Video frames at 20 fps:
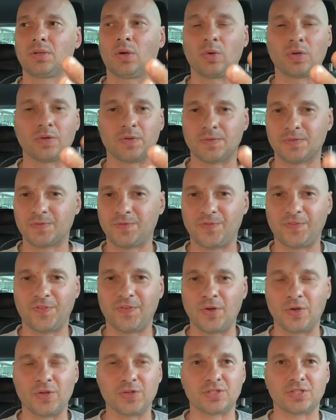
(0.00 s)
on a
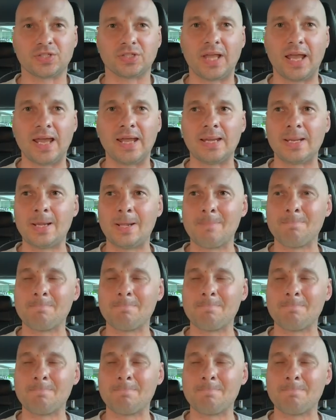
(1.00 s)
first day